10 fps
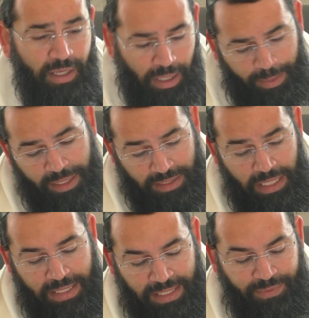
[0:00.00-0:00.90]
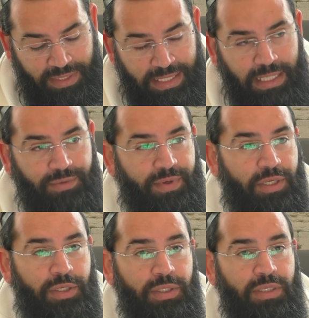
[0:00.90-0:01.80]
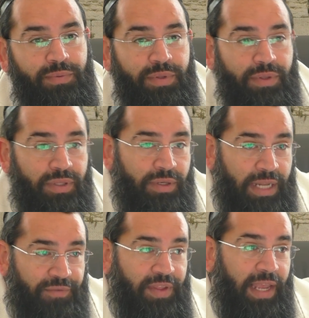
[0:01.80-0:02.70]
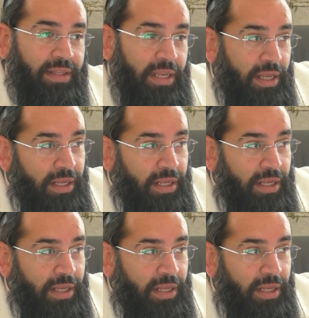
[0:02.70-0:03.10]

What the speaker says: I mean, that's what it says over here. You use it with your left hand.